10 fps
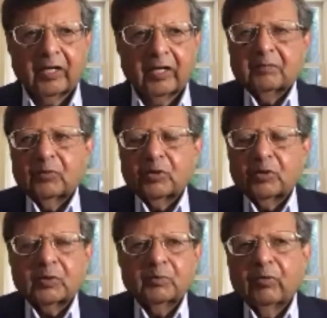The
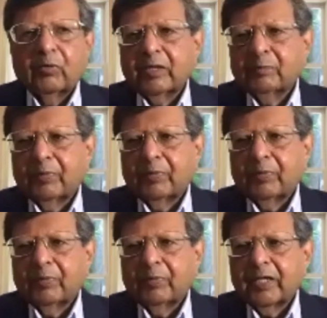most boring
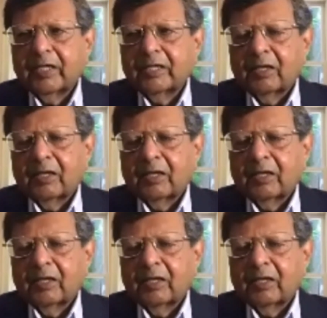parties often I